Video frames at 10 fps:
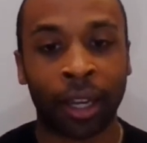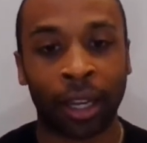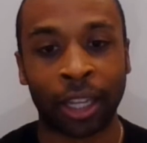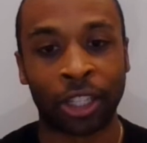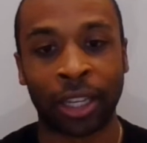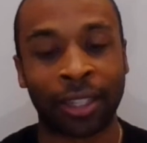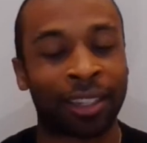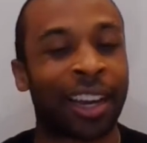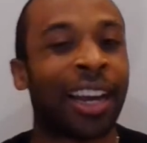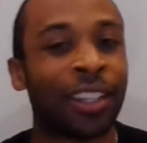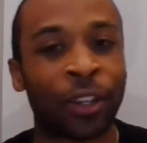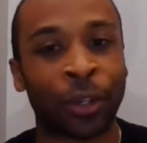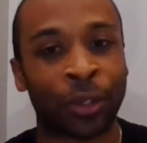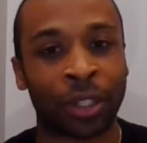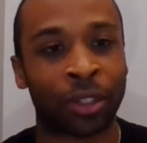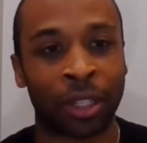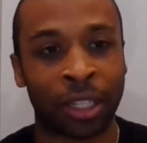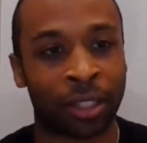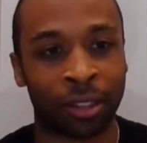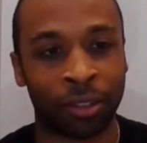It's light years.
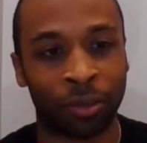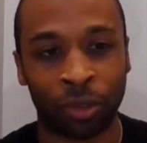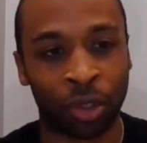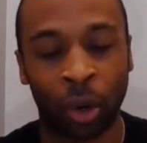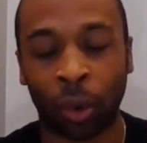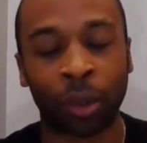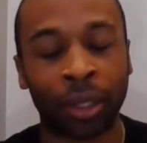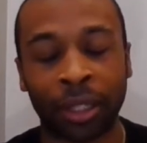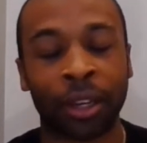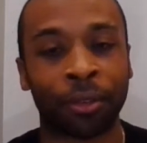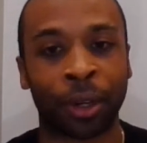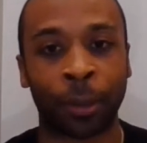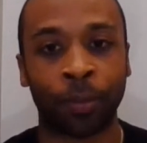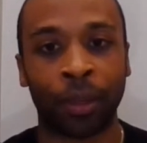It's totally different.